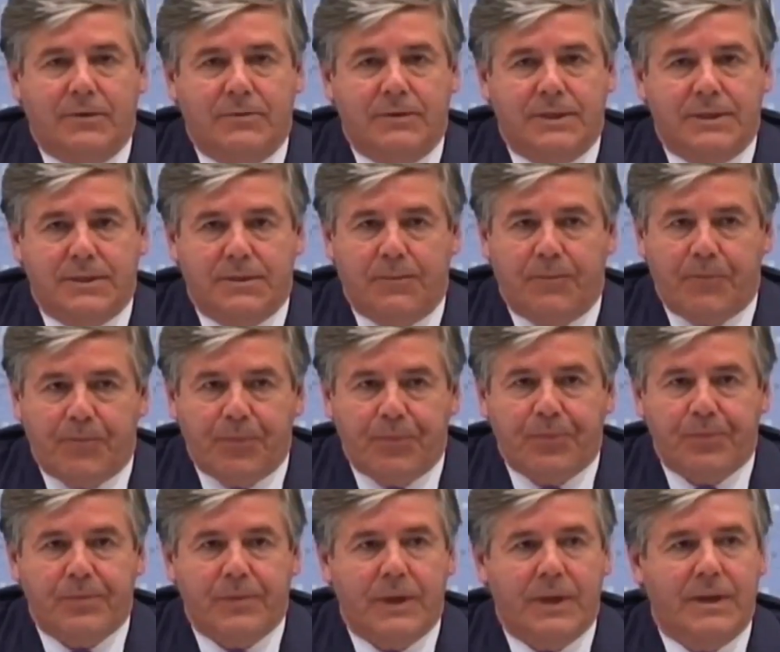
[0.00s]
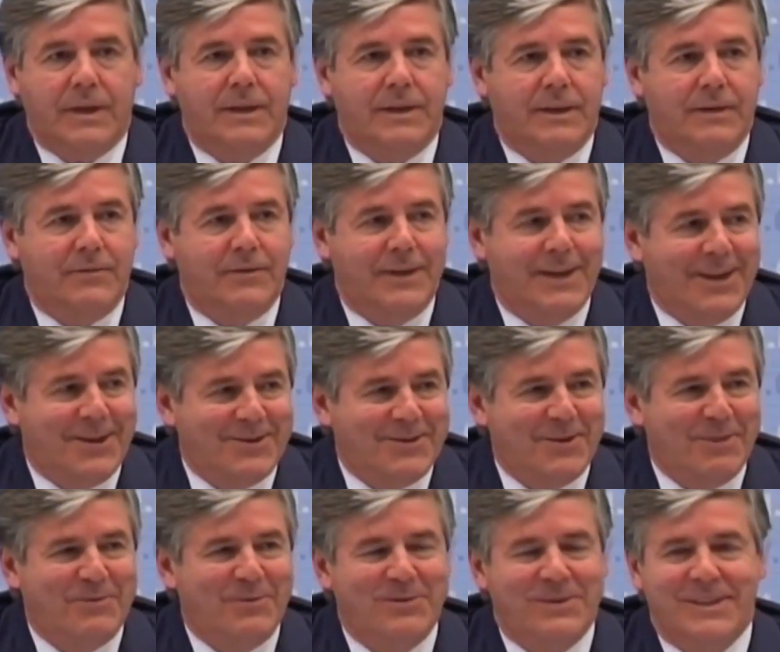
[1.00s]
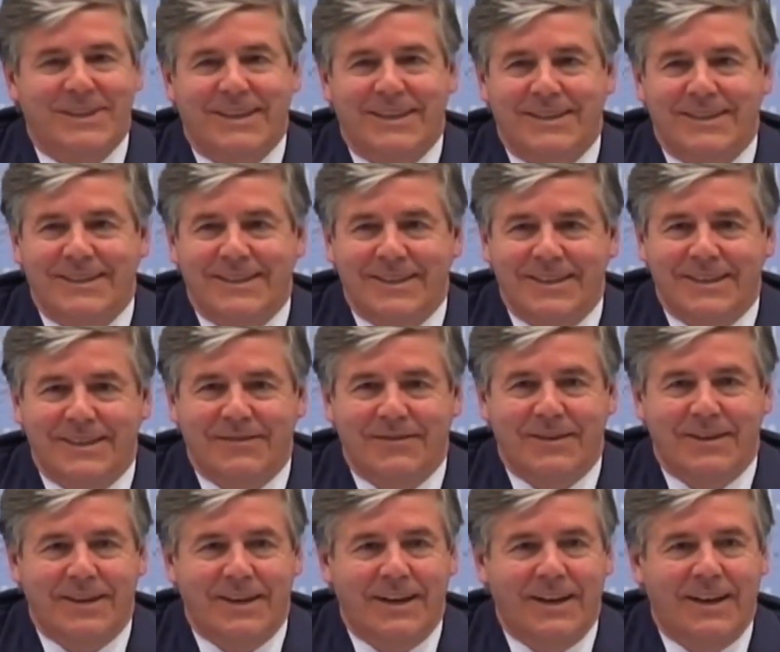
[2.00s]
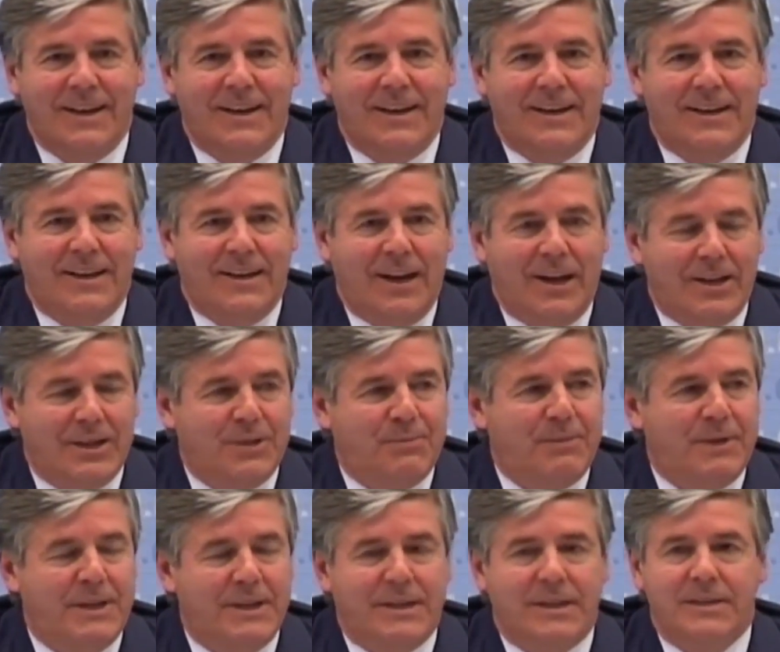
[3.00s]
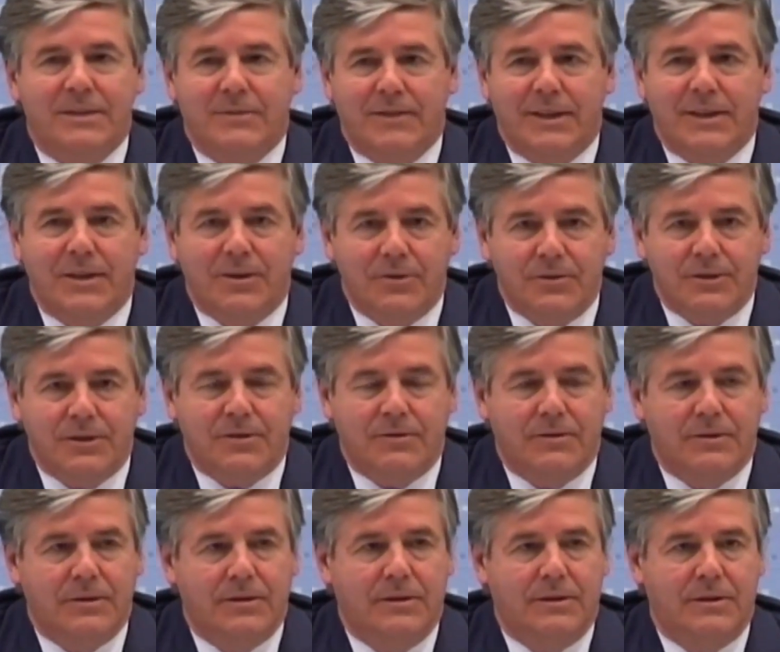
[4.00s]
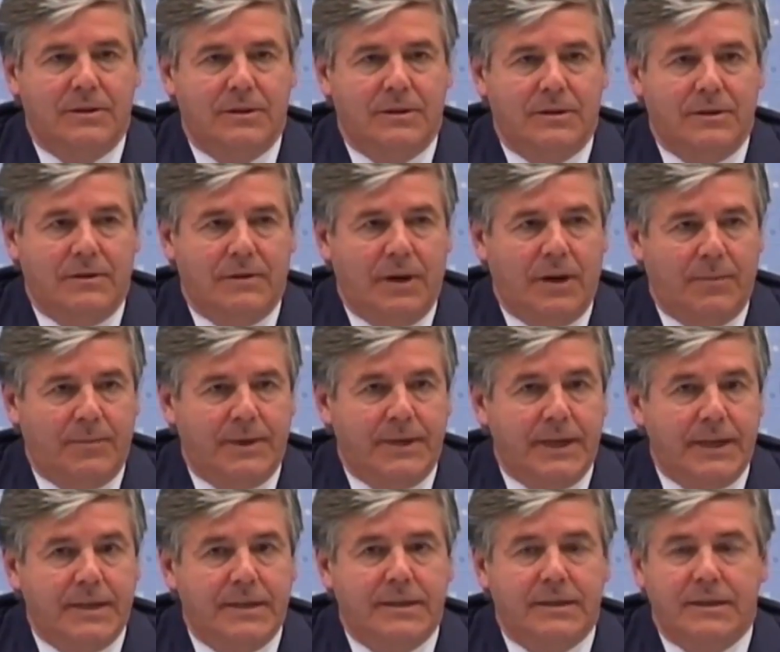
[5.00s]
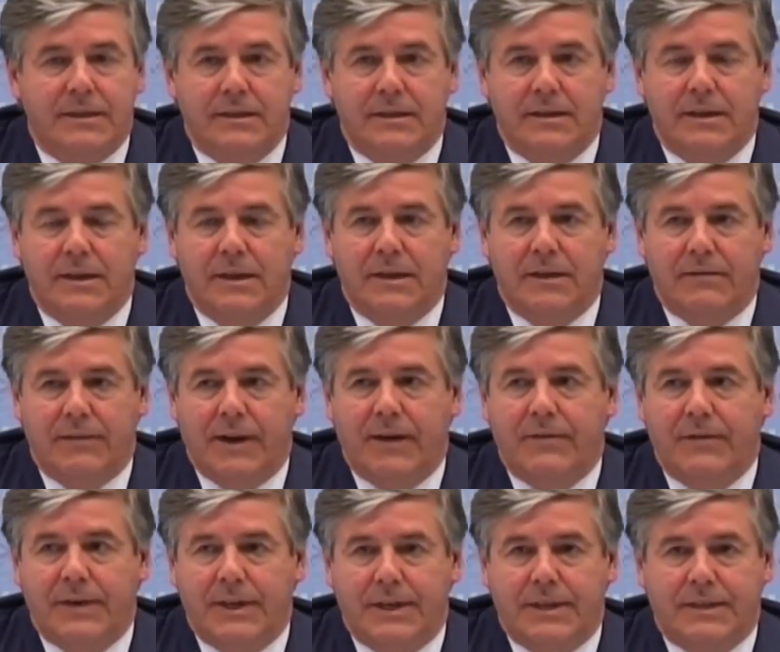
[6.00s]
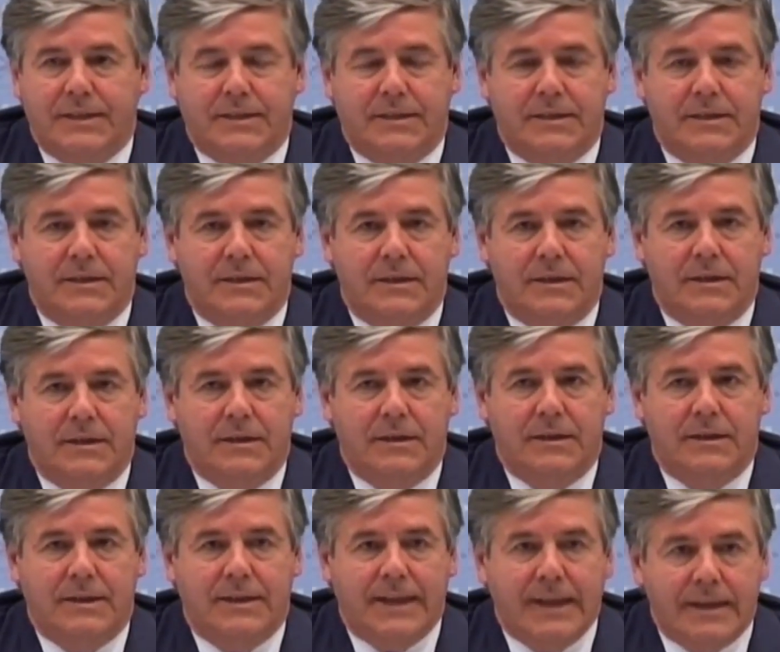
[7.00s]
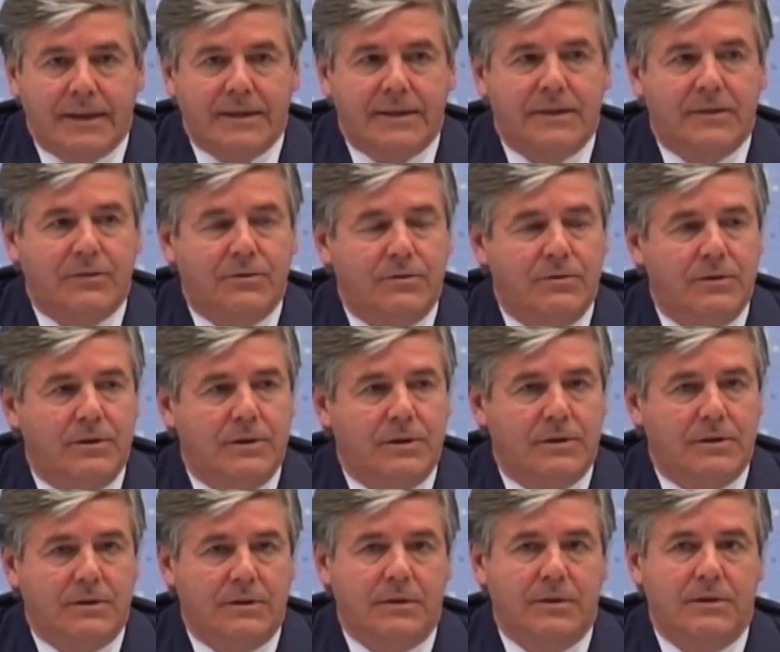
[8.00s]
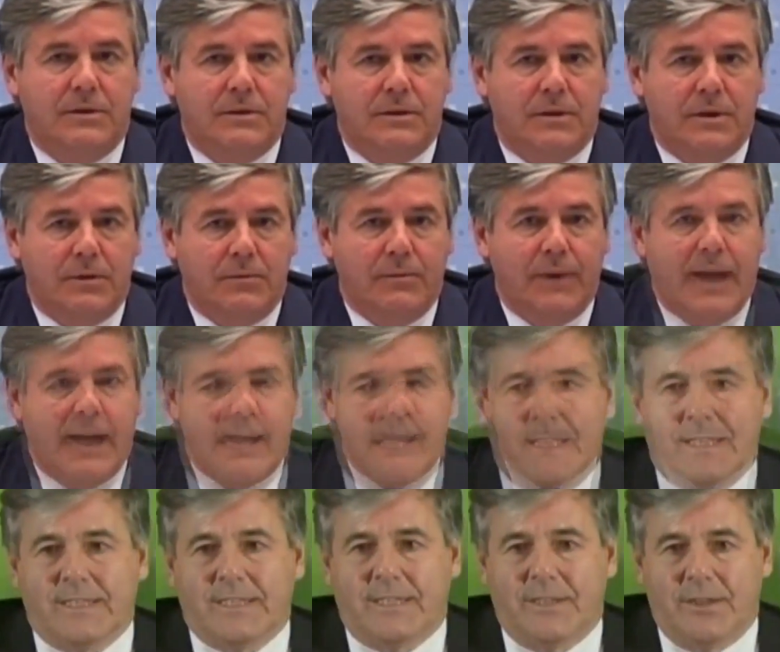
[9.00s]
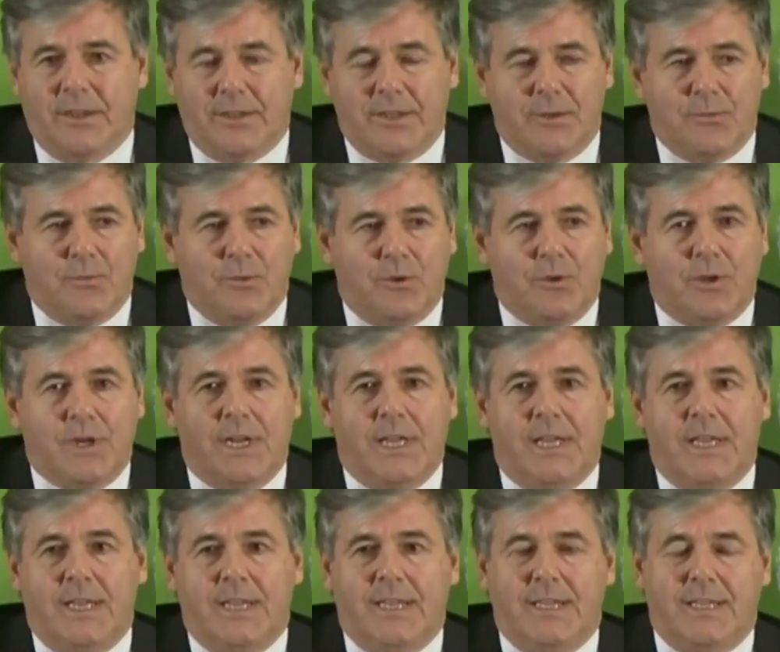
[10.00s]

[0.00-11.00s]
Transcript: is the former chairman of Deutsche Bank, which just paid a $630 million fine for laundering illegal Russian money. He was installed as chairman at the Bank of Cyprus by the two vice chairmen of that bank.